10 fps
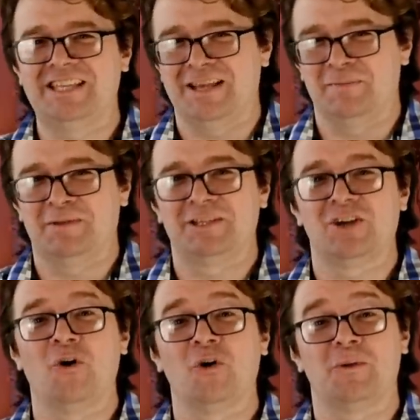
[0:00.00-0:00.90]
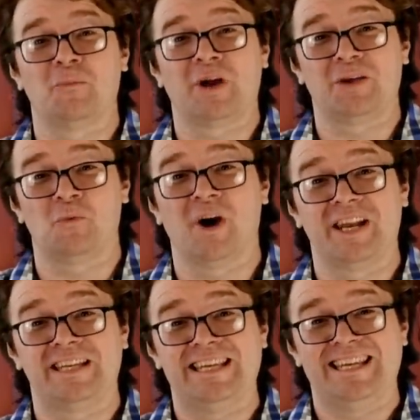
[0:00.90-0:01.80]
demon told him what he
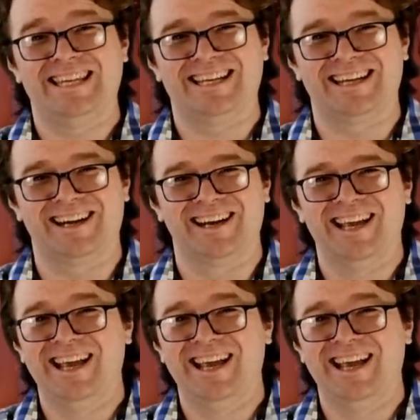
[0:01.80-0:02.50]
wanted to hear,